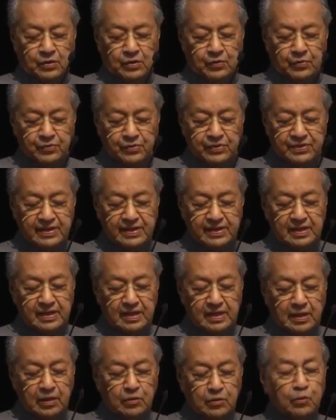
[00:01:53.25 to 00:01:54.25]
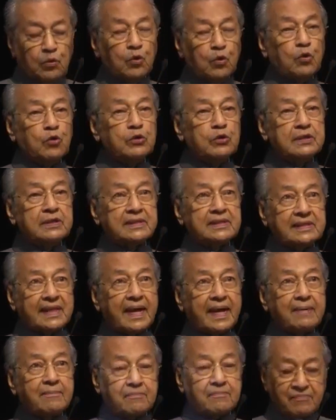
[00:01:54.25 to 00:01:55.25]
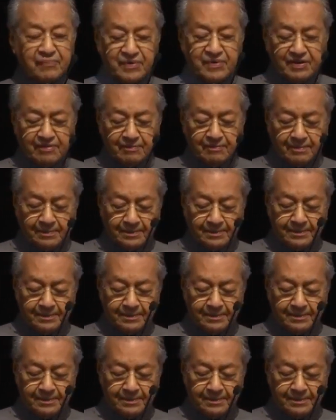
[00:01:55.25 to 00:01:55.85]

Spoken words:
within our own time frame.